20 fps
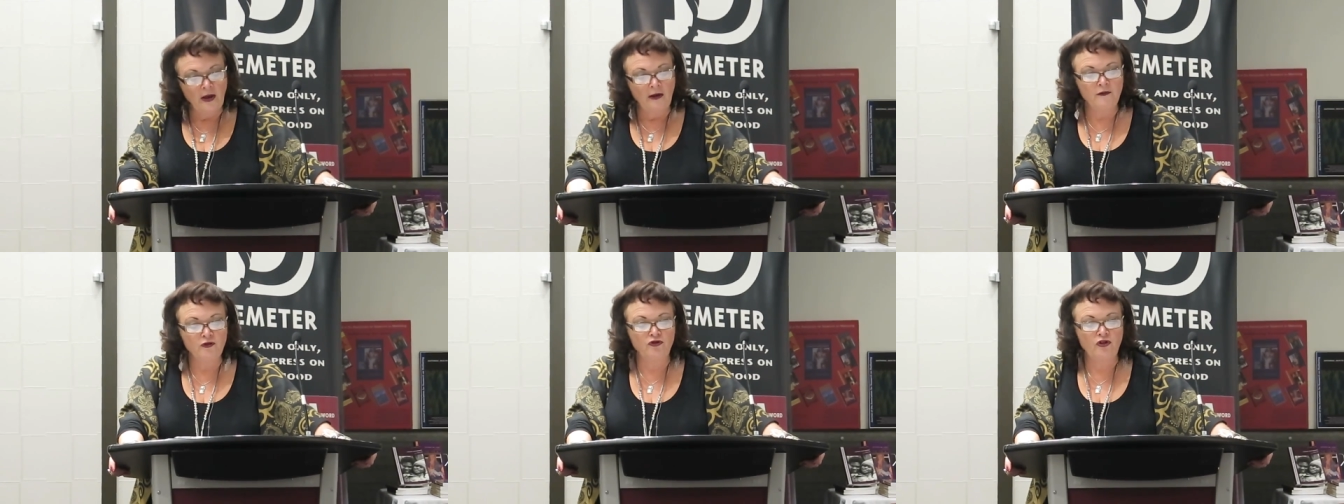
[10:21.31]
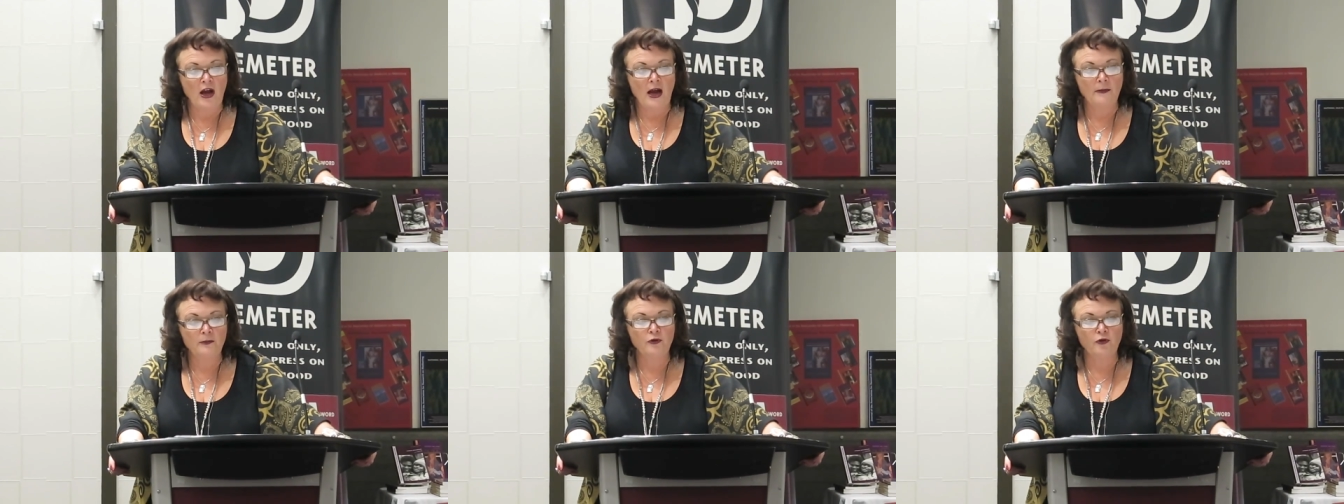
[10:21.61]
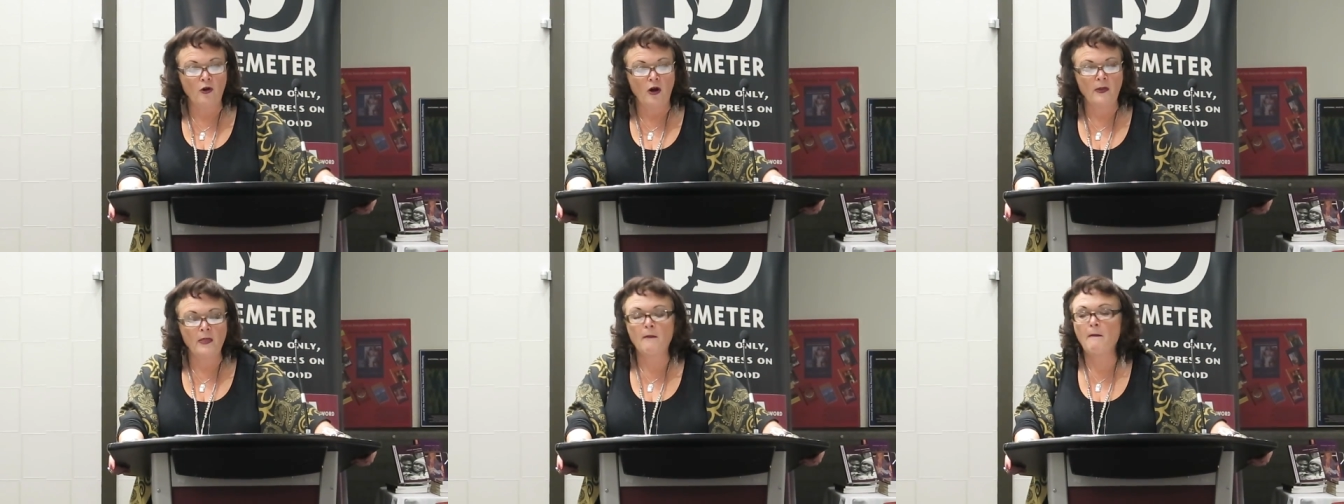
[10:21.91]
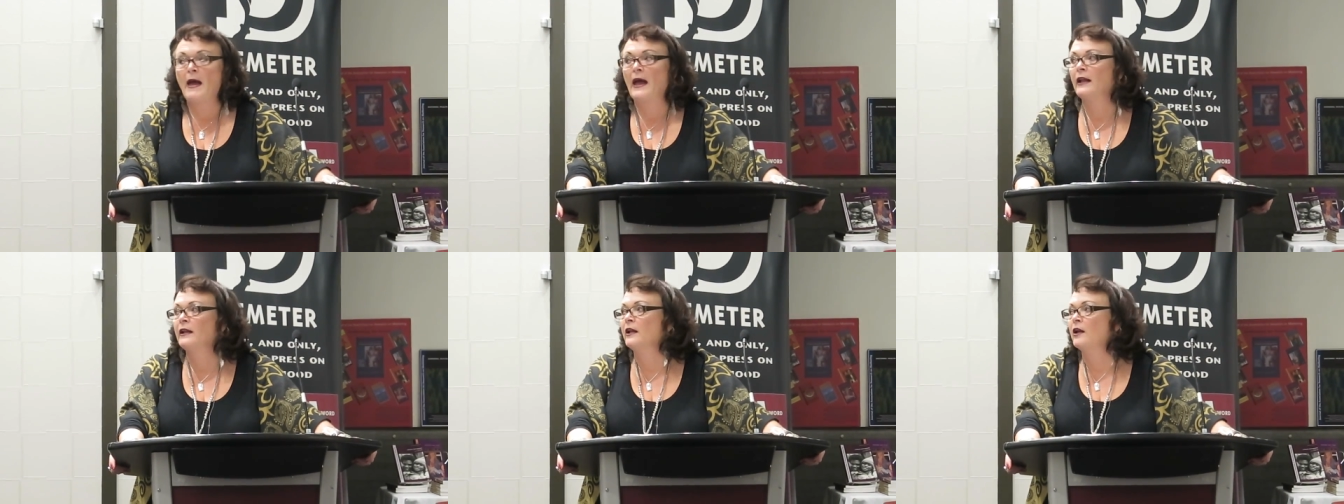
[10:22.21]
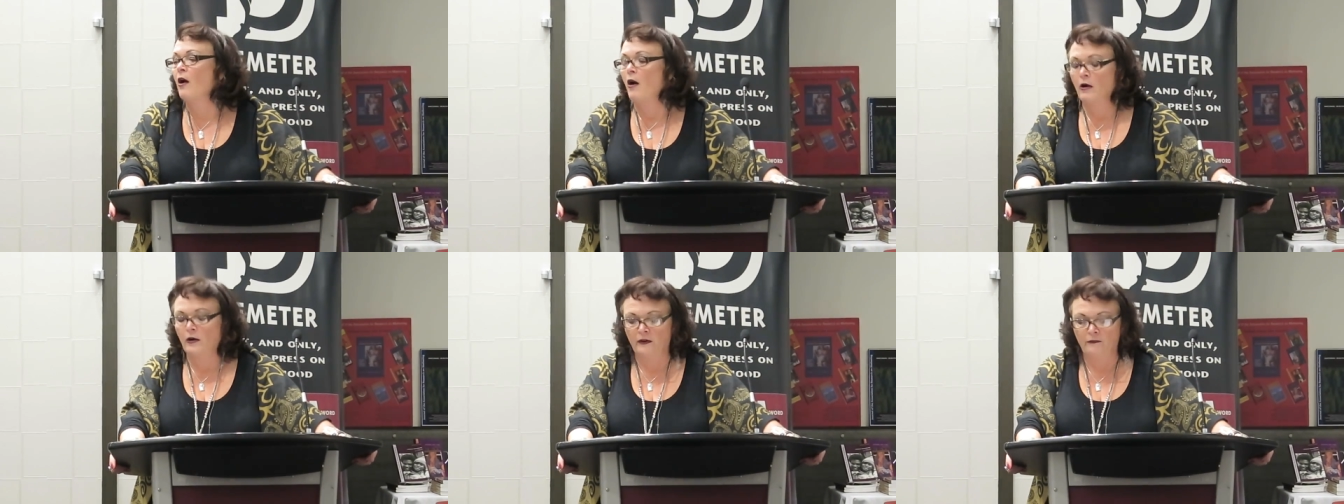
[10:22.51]
have a chapter on the
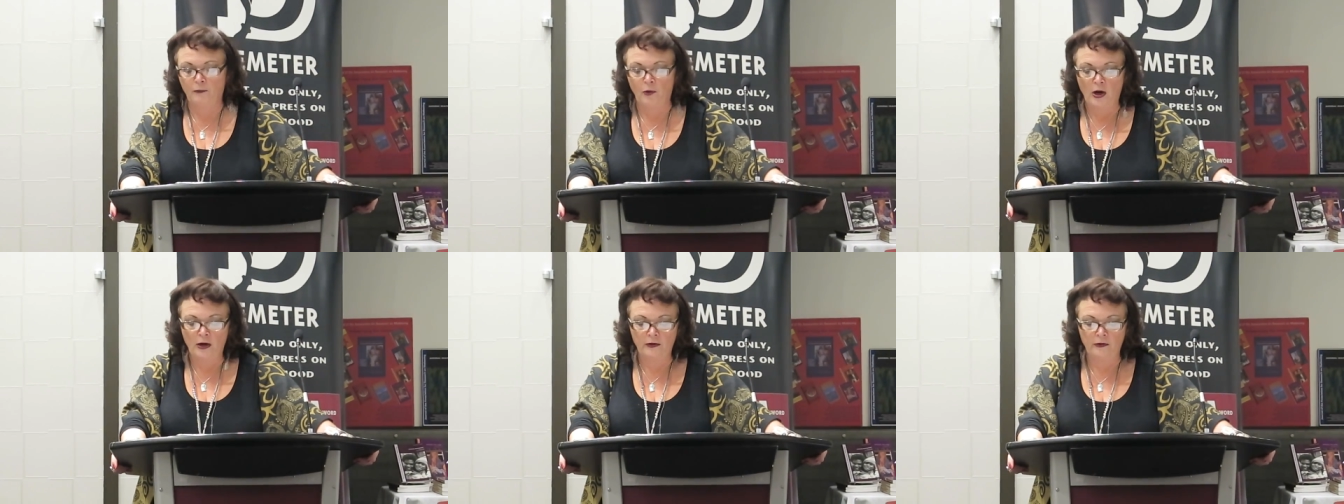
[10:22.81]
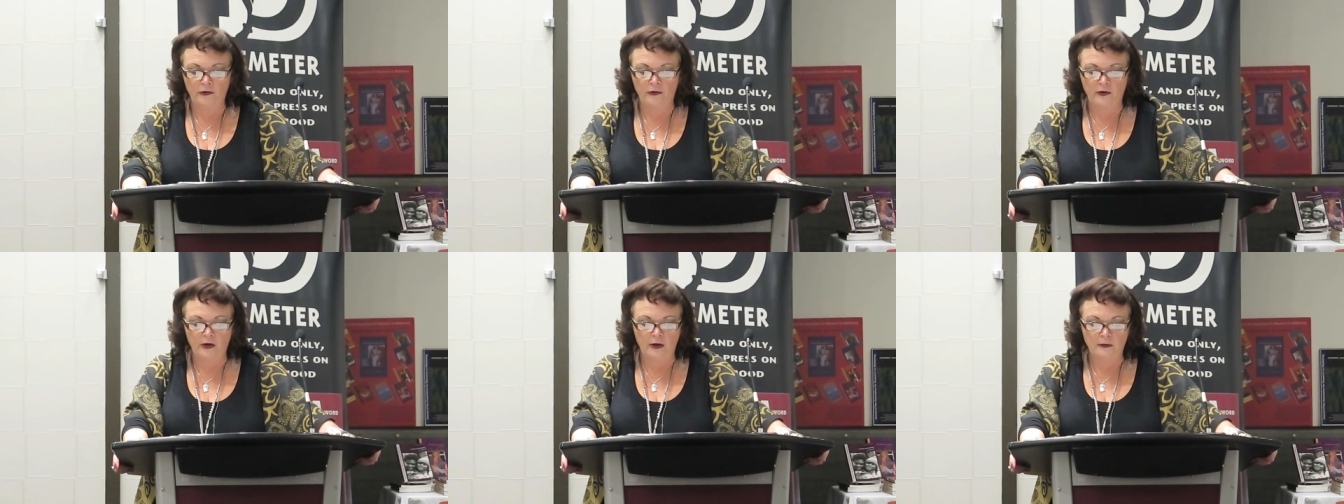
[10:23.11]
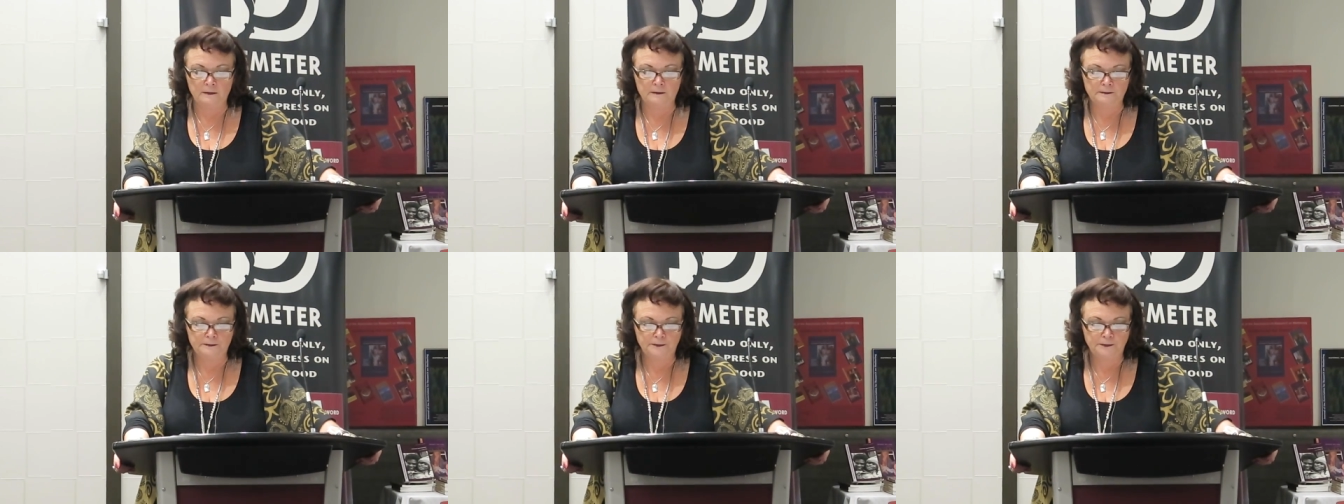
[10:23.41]
manly art of pregnancy.